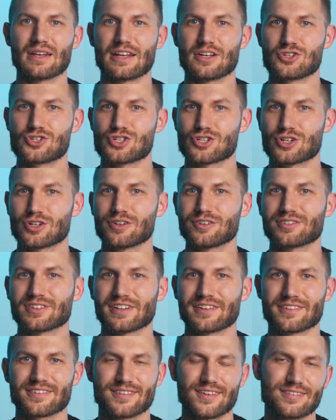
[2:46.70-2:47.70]
ensures
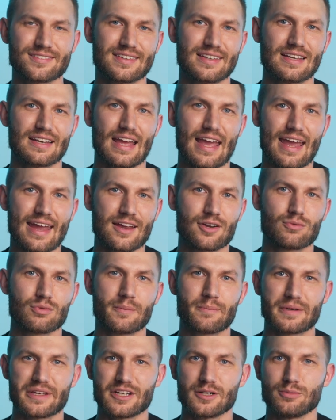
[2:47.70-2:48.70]
consistent and
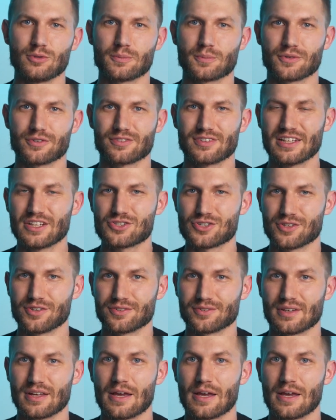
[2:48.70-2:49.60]
repeatable procedures,